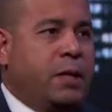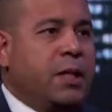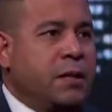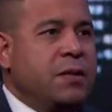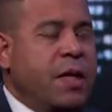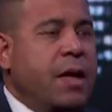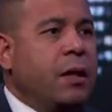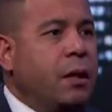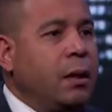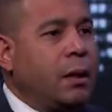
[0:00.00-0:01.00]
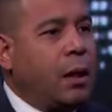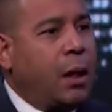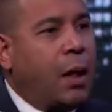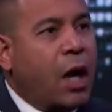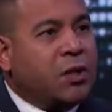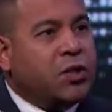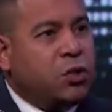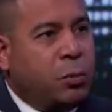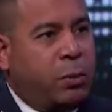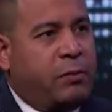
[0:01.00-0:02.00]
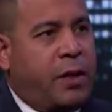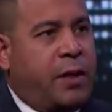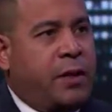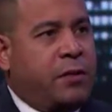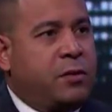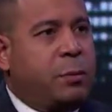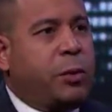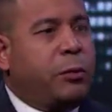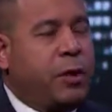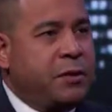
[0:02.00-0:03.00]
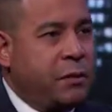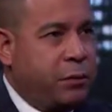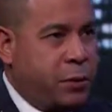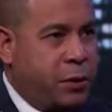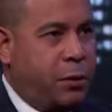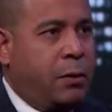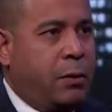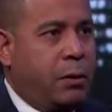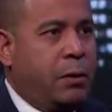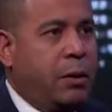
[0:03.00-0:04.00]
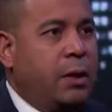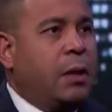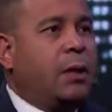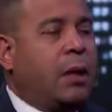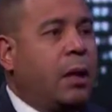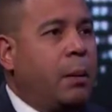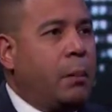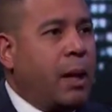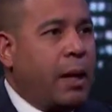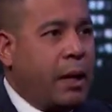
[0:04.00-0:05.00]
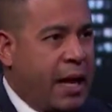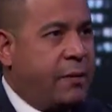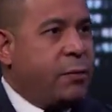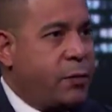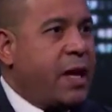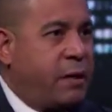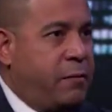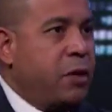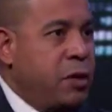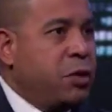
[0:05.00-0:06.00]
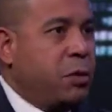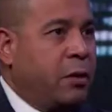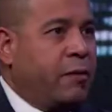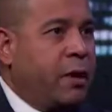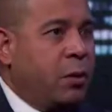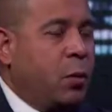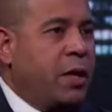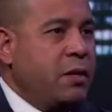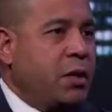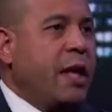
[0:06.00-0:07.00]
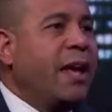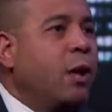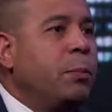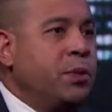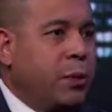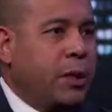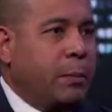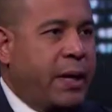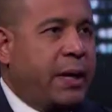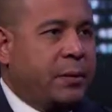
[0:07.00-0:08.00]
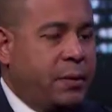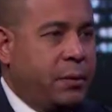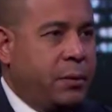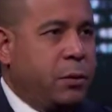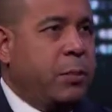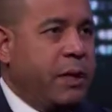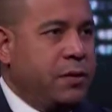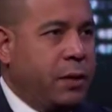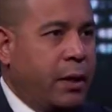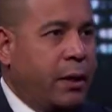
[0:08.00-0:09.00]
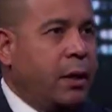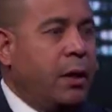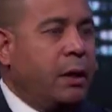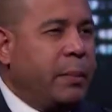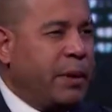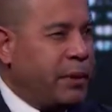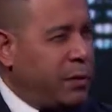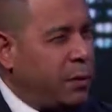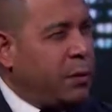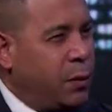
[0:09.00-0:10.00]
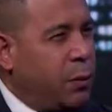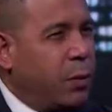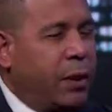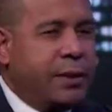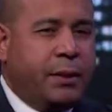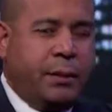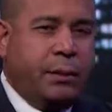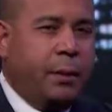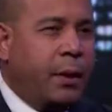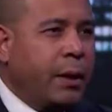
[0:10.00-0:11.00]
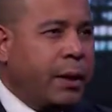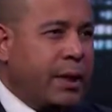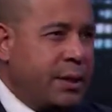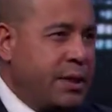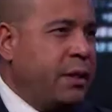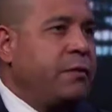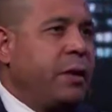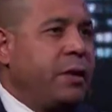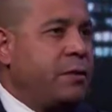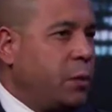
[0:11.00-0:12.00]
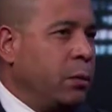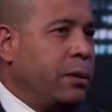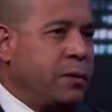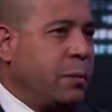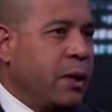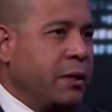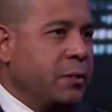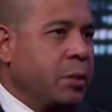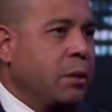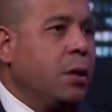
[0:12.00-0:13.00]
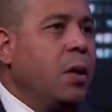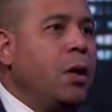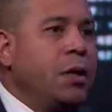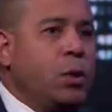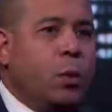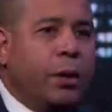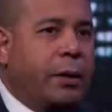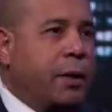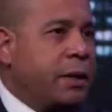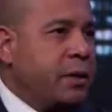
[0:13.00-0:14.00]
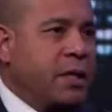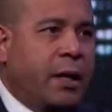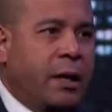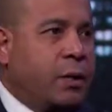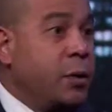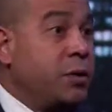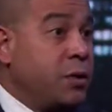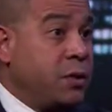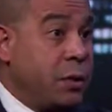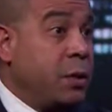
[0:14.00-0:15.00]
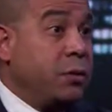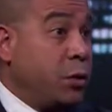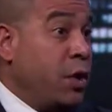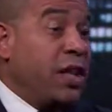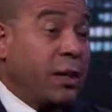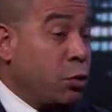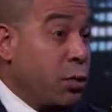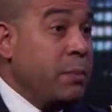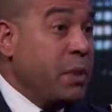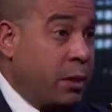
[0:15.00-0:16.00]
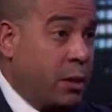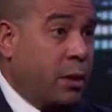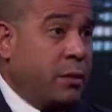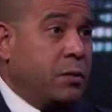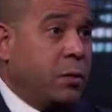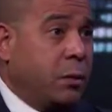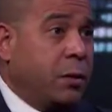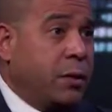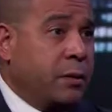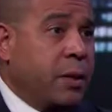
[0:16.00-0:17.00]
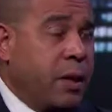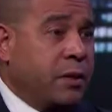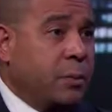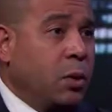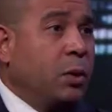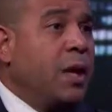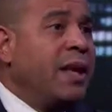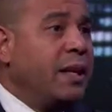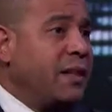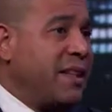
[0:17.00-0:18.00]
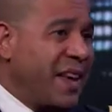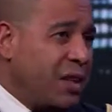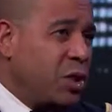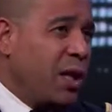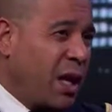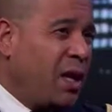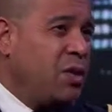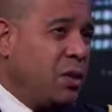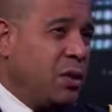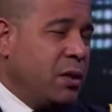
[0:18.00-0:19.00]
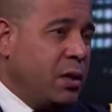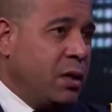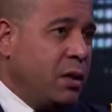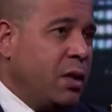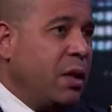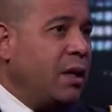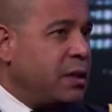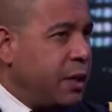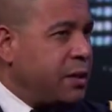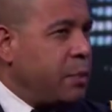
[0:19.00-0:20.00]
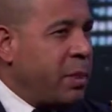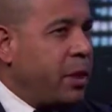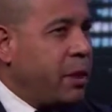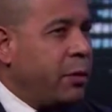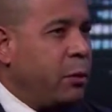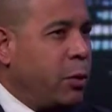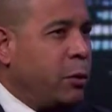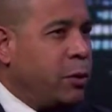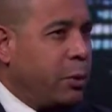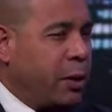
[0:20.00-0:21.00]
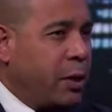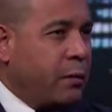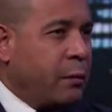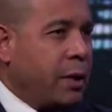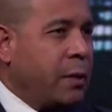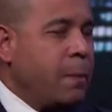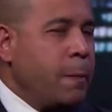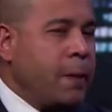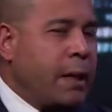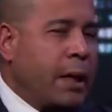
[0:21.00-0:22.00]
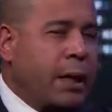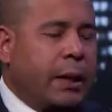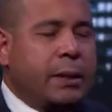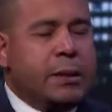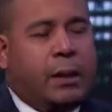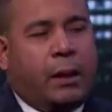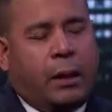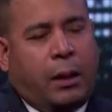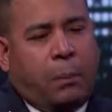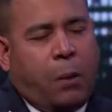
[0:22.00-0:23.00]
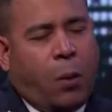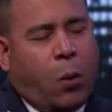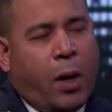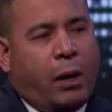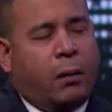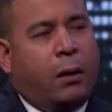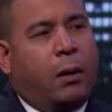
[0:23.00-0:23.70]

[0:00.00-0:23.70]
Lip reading: is that a supervised progressive return after that initial evaluation helps you get back to your baseline, because you want to get identified as early as possible. You want to get a diagnosis so you can get treatment as early as possible, get the education you need to get you back on the road to recovery. And while